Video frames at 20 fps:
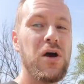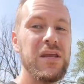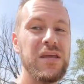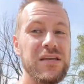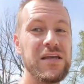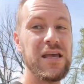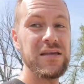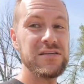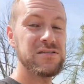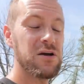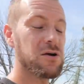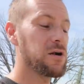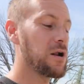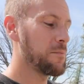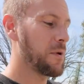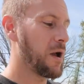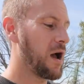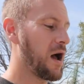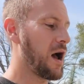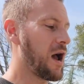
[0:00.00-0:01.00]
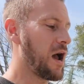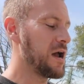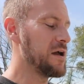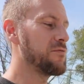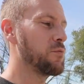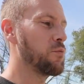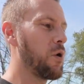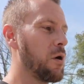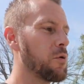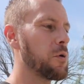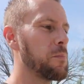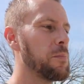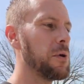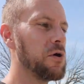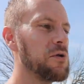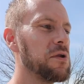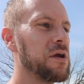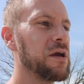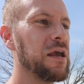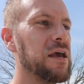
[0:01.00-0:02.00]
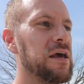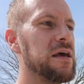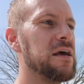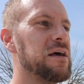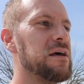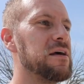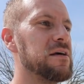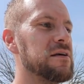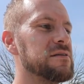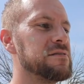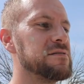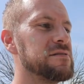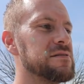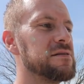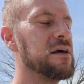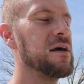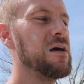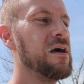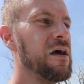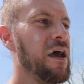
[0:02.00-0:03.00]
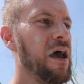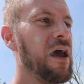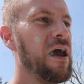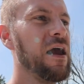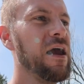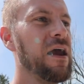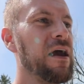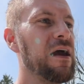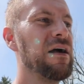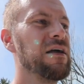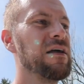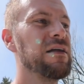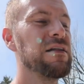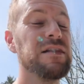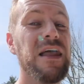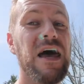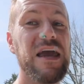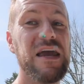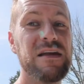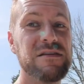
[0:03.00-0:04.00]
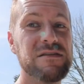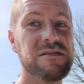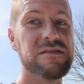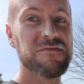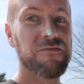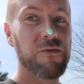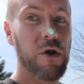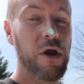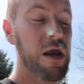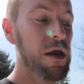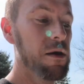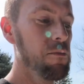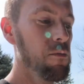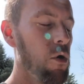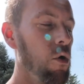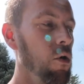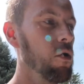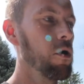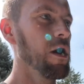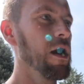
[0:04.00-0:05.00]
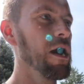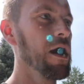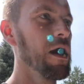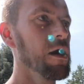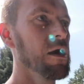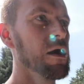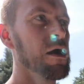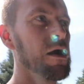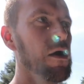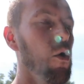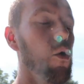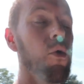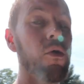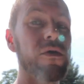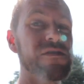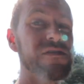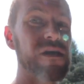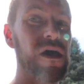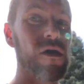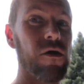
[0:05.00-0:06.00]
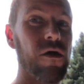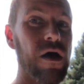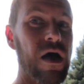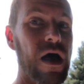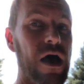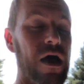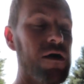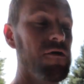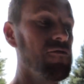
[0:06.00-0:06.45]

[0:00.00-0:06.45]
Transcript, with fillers: I need to get started on my hive and what we're building is a Layens frame or a horizontal hive.